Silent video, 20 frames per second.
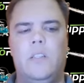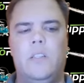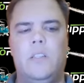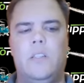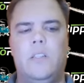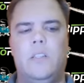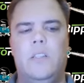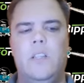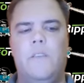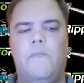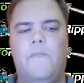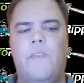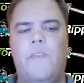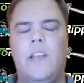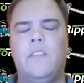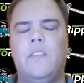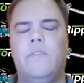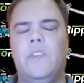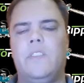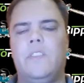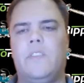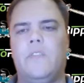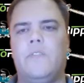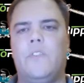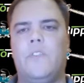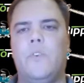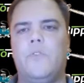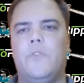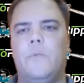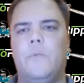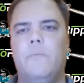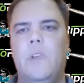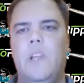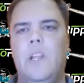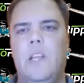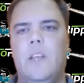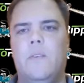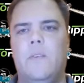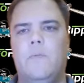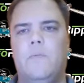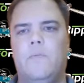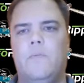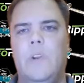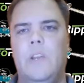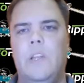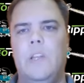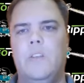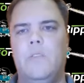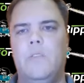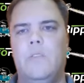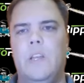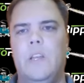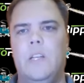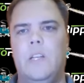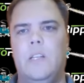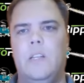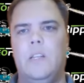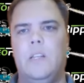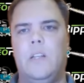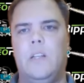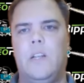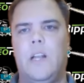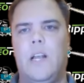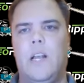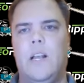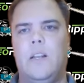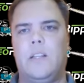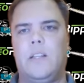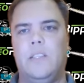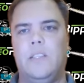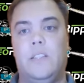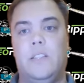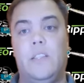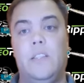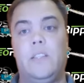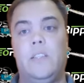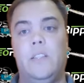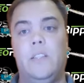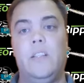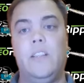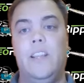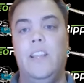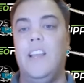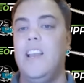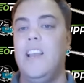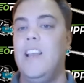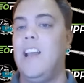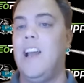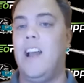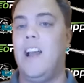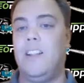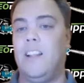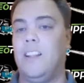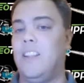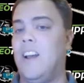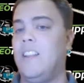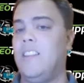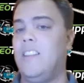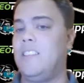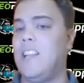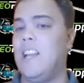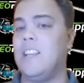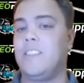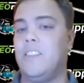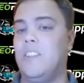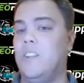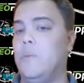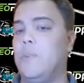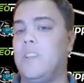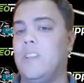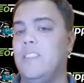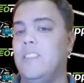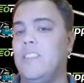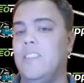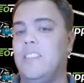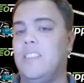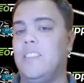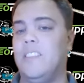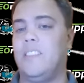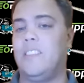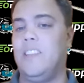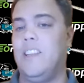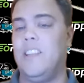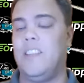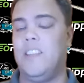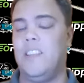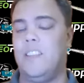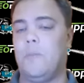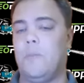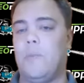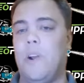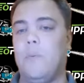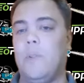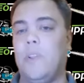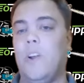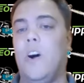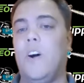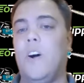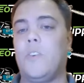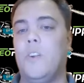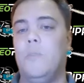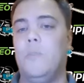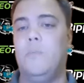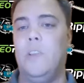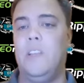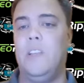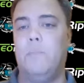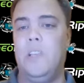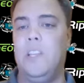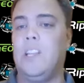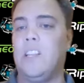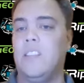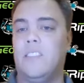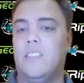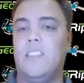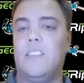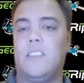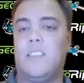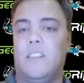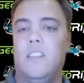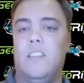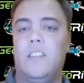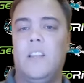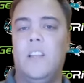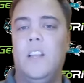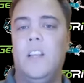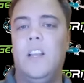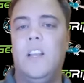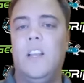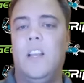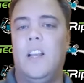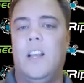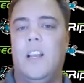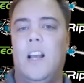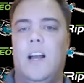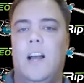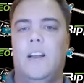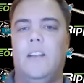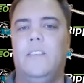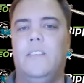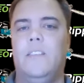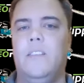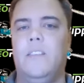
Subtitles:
the effectiveness of social media when you do it consistently. A lot of this has to do with consistency. I think they're probably all going to be consistent. And